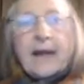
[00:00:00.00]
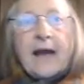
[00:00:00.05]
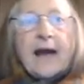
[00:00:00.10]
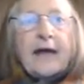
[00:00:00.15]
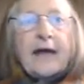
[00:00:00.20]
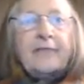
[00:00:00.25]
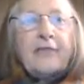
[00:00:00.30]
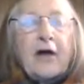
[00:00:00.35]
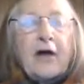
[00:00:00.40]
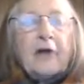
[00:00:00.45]

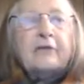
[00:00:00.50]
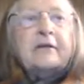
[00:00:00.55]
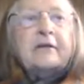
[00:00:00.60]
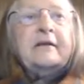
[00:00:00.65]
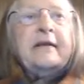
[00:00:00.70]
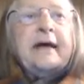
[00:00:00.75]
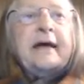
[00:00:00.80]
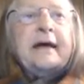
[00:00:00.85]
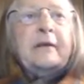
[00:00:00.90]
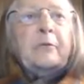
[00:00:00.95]
I thought
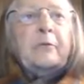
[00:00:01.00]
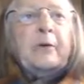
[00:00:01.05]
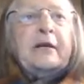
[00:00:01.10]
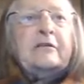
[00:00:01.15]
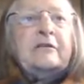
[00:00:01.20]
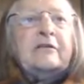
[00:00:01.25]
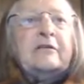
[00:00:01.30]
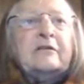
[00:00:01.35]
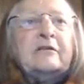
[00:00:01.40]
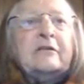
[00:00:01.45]
today
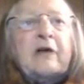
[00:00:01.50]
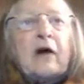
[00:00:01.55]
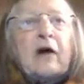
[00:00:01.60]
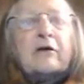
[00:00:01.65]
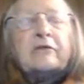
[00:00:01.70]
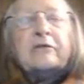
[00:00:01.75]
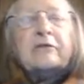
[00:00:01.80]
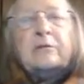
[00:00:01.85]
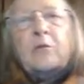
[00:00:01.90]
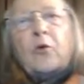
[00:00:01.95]
we'd just
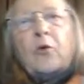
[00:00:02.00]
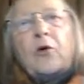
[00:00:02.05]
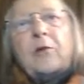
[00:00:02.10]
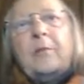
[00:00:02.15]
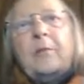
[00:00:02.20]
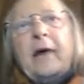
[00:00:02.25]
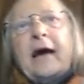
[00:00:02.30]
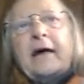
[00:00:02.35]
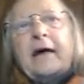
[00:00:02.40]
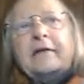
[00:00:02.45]
talk some more
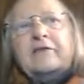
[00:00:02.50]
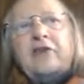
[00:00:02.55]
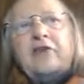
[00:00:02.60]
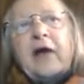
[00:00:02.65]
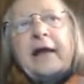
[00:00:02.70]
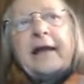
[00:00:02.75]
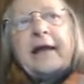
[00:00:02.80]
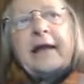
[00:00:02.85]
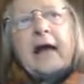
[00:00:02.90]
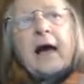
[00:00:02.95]
about
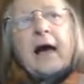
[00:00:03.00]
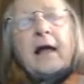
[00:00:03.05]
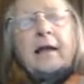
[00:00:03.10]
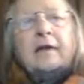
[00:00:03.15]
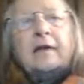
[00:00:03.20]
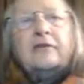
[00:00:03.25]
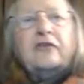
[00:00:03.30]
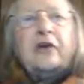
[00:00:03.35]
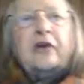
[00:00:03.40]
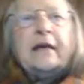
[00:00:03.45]

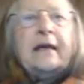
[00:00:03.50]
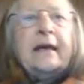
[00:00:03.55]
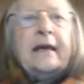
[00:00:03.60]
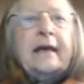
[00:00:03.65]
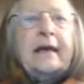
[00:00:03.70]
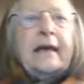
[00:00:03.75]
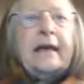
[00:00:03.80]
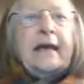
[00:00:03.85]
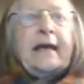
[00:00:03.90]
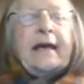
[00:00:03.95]
genealogy.
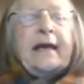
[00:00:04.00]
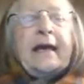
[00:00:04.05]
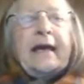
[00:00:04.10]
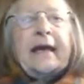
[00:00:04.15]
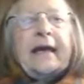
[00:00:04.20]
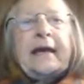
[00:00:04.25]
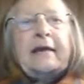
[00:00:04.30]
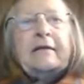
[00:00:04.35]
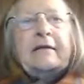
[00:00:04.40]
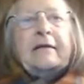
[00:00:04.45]

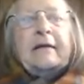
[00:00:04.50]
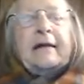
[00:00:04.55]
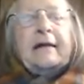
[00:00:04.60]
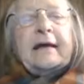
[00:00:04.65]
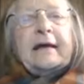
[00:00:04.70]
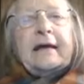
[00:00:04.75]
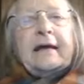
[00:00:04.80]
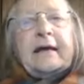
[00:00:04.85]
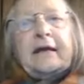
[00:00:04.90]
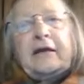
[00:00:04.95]
And,
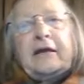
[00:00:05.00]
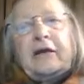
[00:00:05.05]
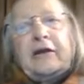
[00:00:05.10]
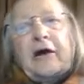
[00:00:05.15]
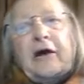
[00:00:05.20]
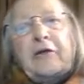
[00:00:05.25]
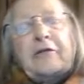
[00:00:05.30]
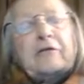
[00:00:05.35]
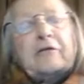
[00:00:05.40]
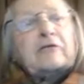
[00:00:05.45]
you
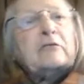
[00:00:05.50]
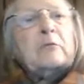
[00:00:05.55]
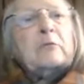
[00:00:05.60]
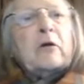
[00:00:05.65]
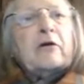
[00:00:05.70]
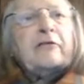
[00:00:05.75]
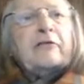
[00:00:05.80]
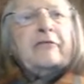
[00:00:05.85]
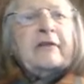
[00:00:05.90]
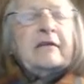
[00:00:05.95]
know, there's
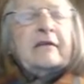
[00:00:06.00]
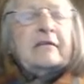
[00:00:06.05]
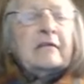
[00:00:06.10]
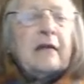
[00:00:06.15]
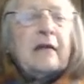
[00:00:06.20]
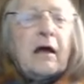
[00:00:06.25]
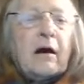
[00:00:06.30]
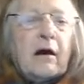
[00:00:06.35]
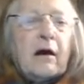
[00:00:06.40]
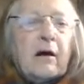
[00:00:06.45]
Murphy's
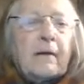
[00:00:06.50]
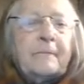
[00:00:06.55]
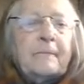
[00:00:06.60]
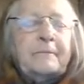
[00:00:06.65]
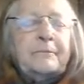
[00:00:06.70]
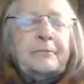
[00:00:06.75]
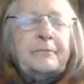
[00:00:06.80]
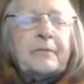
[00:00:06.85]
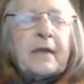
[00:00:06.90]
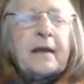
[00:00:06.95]
Law,
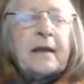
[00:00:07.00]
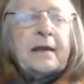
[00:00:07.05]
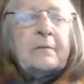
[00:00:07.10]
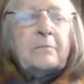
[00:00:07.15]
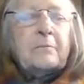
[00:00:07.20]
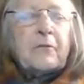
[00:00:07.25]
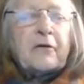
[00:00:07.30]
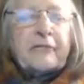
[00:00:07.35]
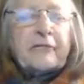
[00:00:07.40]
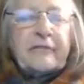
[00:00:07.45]

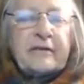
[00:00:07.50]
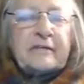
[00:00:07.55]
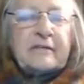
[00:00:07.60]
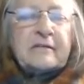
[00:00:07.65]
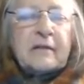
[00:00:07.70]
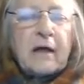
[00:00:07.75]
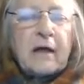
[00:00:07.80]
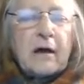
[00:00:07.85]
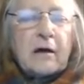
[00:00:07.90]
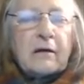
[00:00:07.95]
and
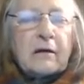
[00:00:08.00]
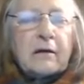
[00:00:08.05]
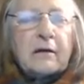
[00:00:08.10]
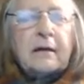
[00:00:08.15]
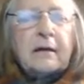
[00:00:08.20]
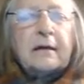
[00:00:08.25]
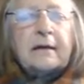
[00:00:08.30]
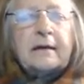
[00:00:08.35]
Murphy's Law